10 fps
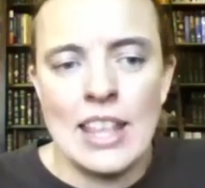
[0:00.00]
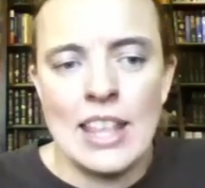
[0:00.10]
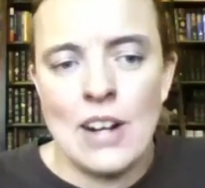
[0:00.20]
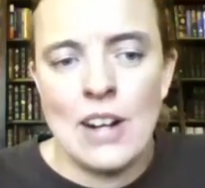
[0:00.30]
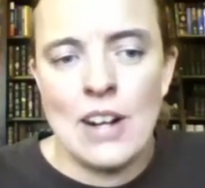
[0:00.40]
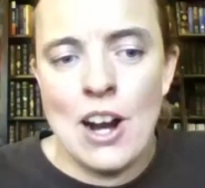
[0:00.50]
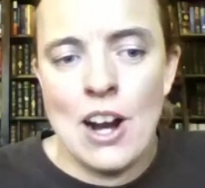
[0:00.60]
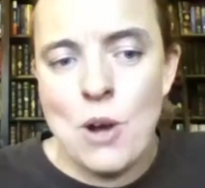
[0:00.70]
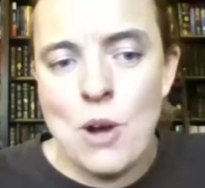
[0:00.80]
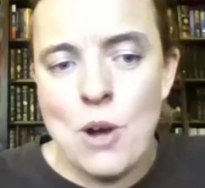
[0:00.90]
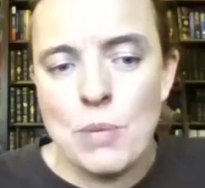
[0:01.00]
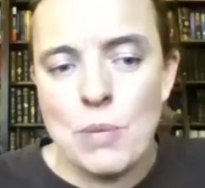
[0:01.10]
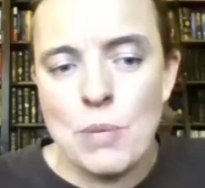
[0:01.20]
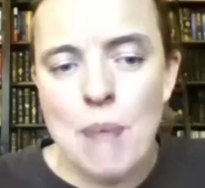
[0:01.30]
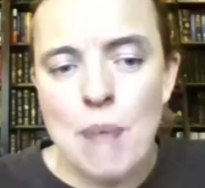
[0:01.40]
There are
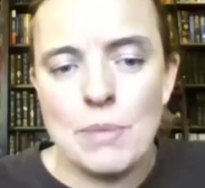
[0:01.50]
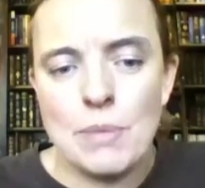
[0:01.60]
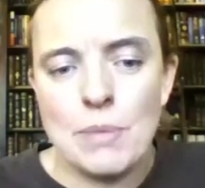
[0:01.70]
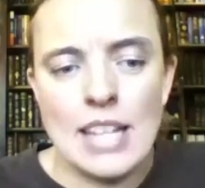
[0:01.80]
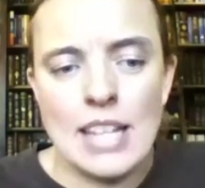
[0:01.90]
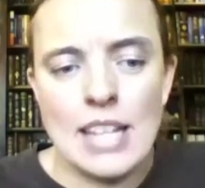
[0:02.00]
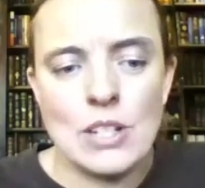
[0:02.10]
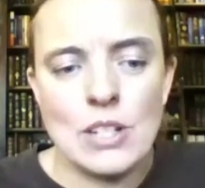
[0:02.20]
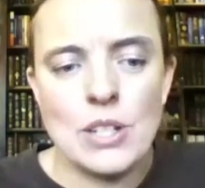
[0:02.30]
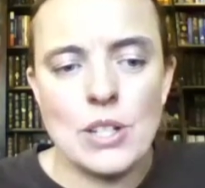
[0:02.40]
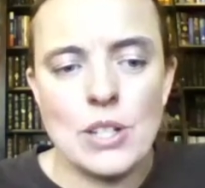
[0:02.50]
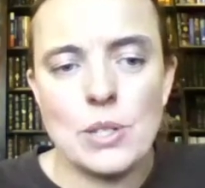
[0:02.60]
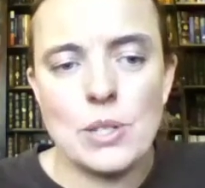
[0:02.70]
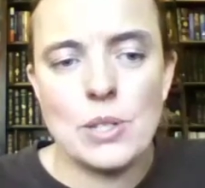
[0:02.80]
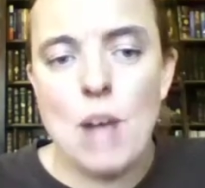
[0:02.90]
homework problems, and then there's
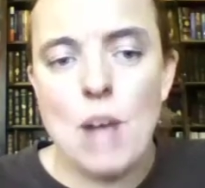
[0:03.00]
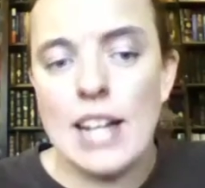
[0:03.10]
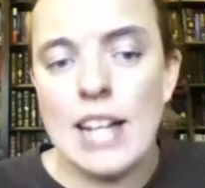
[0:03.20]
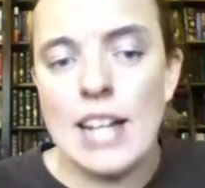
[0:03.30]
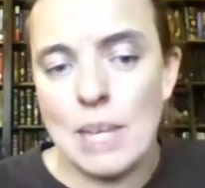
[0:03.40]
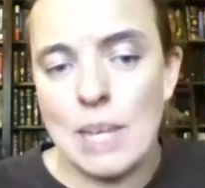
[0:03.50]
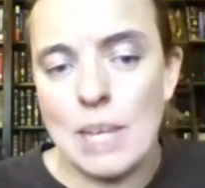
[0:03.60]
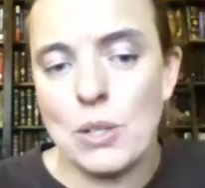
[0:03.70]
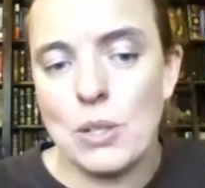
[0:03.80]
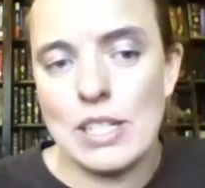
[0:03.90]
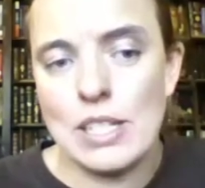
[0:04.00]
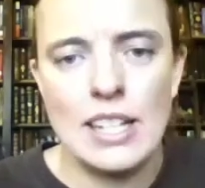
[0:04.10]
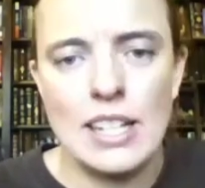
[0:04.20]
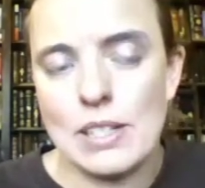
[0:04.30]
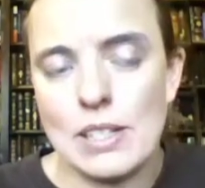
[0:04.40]
also some concept
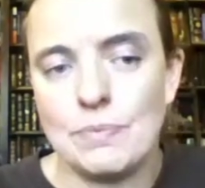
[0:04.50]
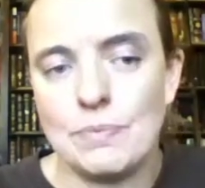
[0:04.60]
quizzes.